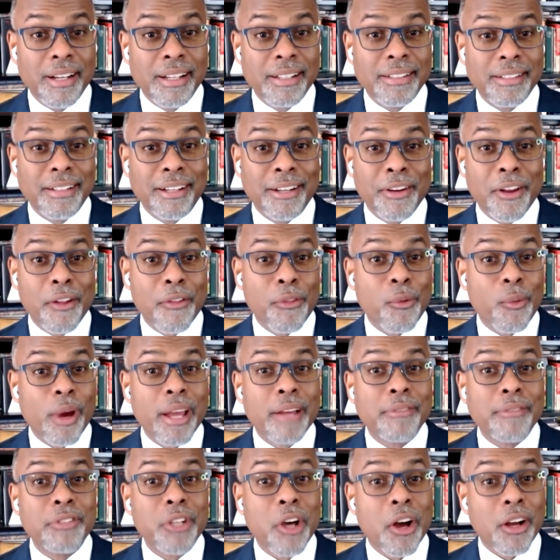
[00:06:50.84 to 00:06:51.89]
Right. Another
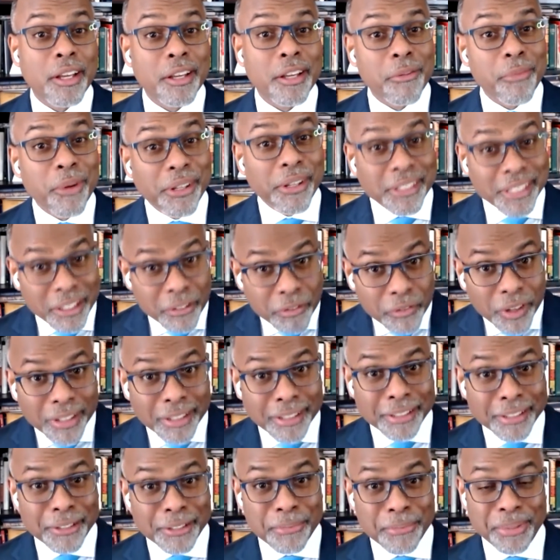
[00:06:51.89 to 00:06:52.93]
way of talking about
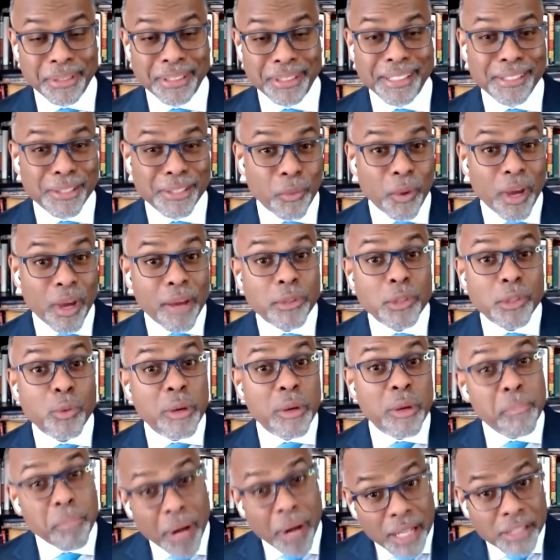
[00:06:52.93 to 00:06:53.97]
defunding the police, the way in
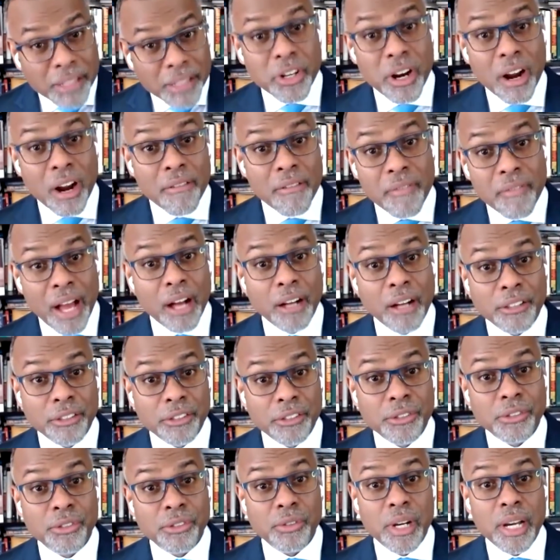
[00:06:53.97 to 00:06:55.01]
which we budget our
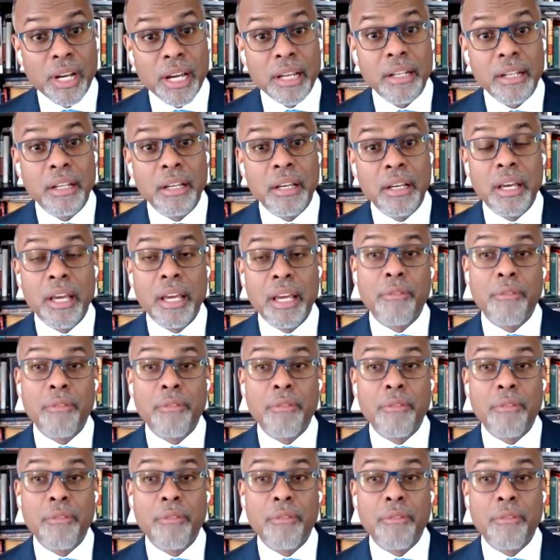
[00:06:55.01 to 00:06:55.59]
values, right?